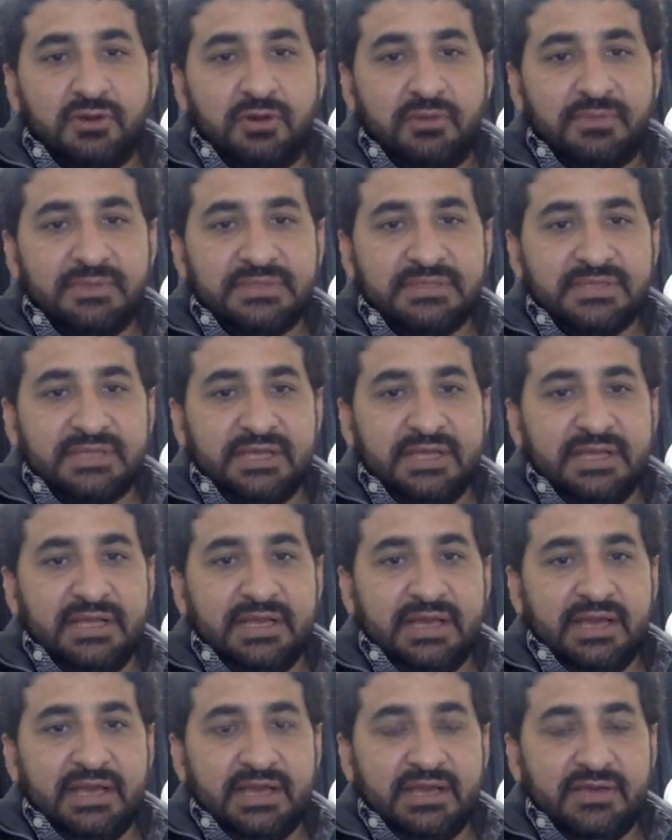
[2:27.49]
Obviously,
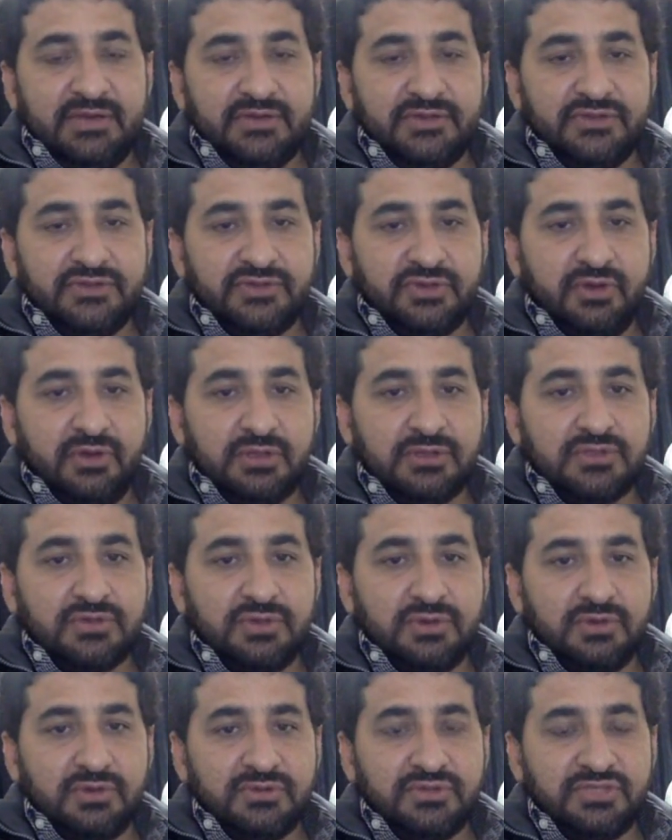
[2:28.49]
like, you should
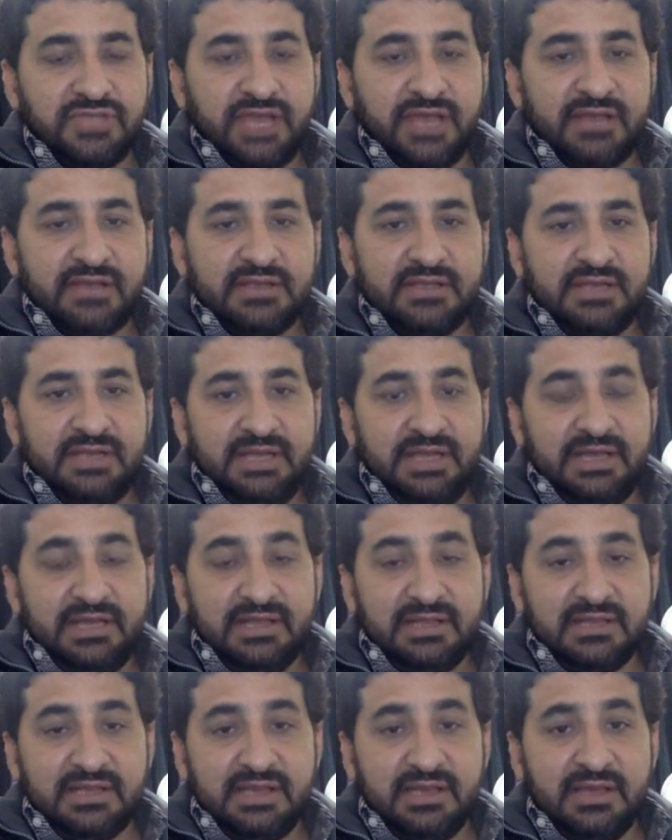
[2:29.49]
also check the
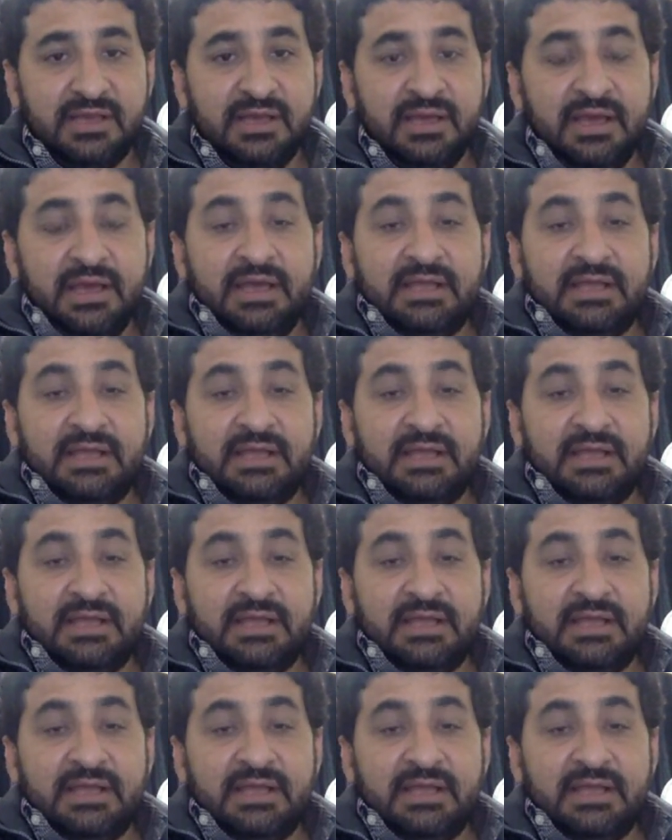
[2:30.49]
legal thing.